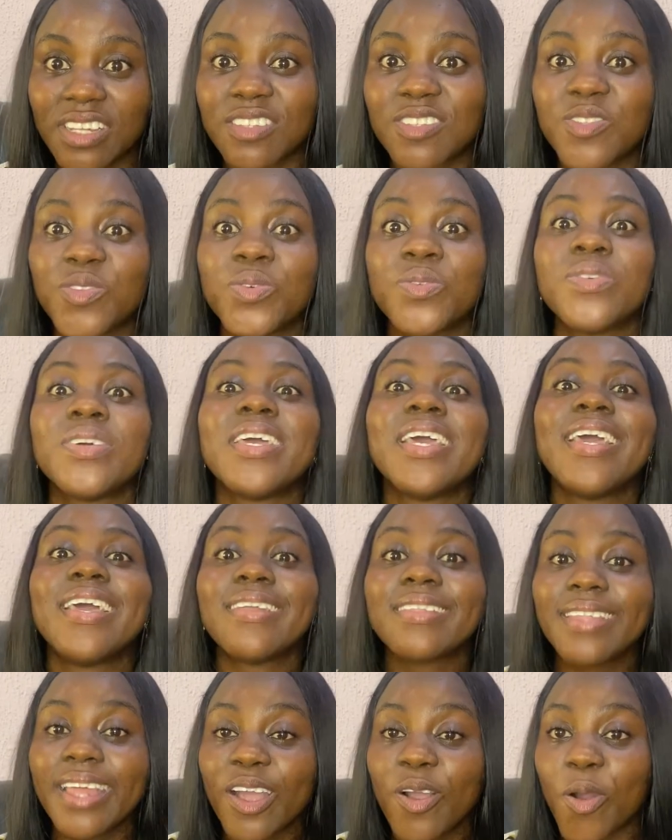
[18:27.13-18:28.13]
So
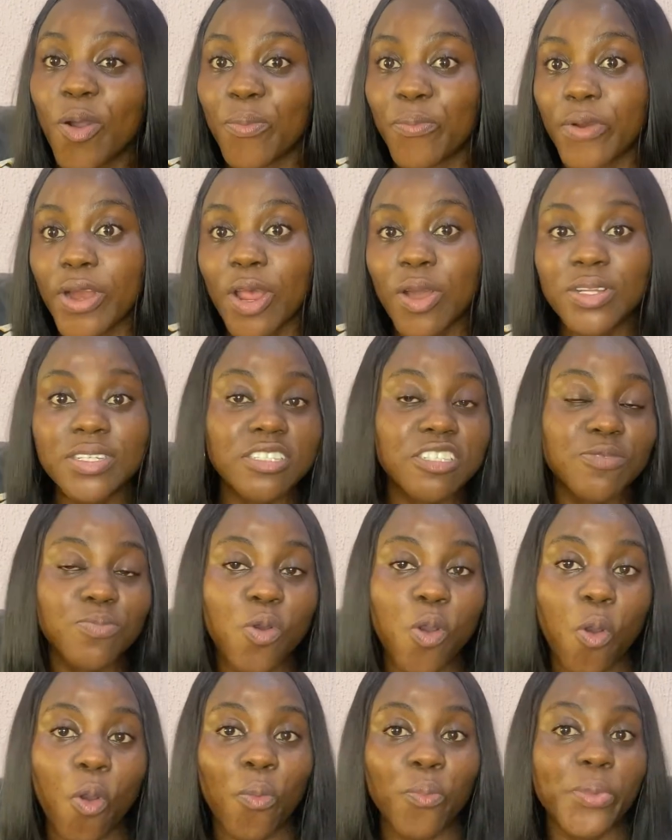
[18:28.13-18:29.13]
take umbrella, all these small
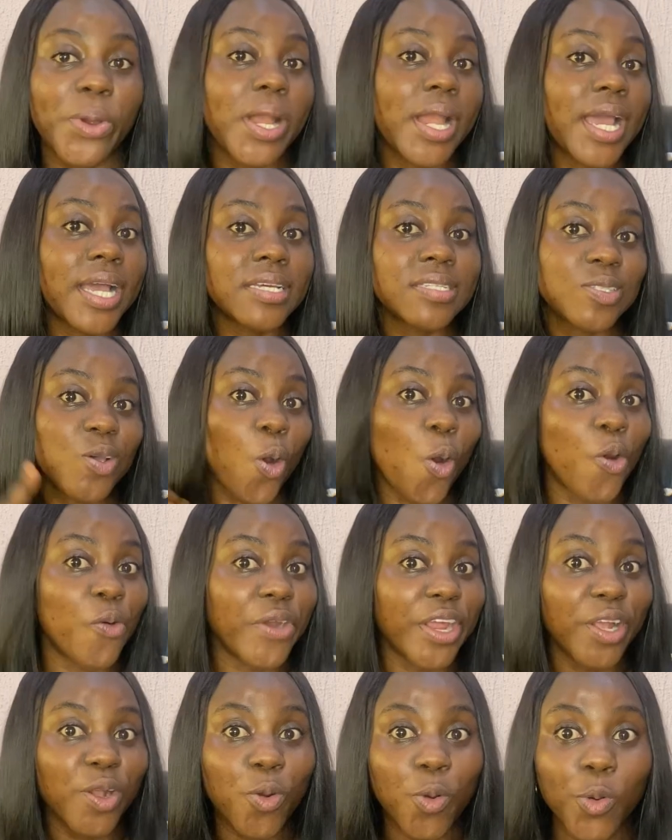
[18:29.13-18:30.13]
umbrellas or
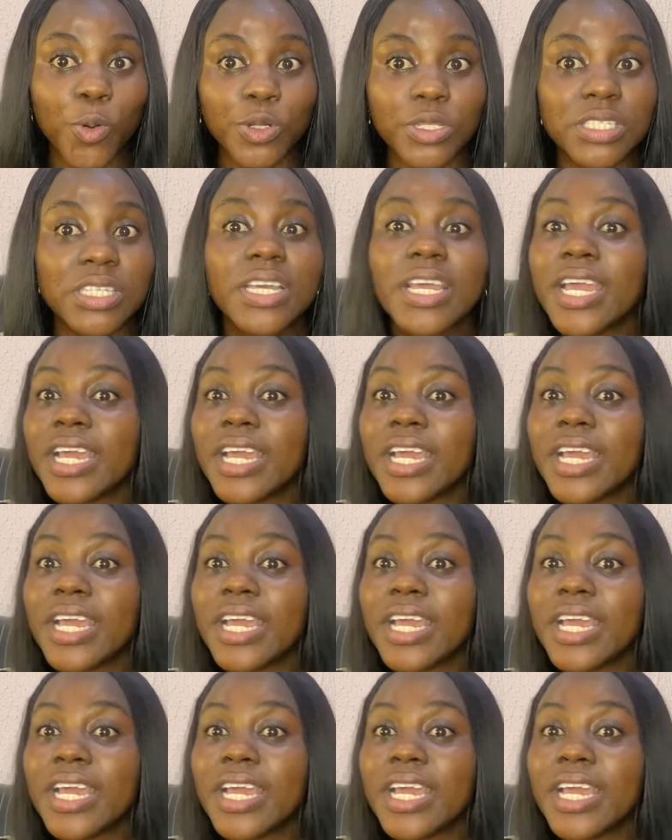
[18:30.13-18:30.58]
raincoats.